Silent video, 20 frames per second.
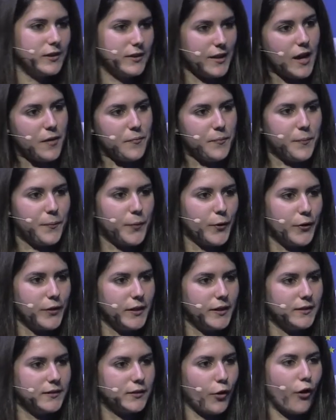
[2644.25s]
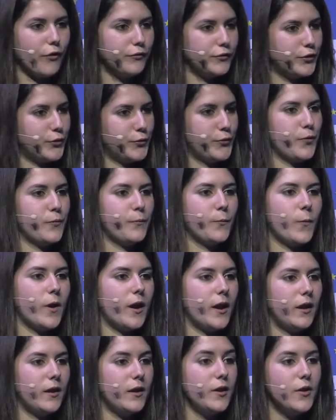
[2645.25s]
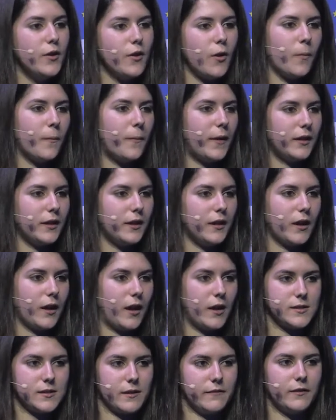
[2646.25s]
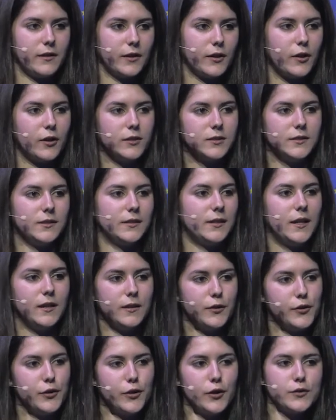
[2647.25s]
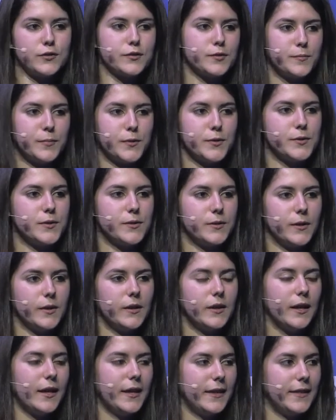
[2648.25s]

that point of the room where nobody has ever gotten and you're not supposed to,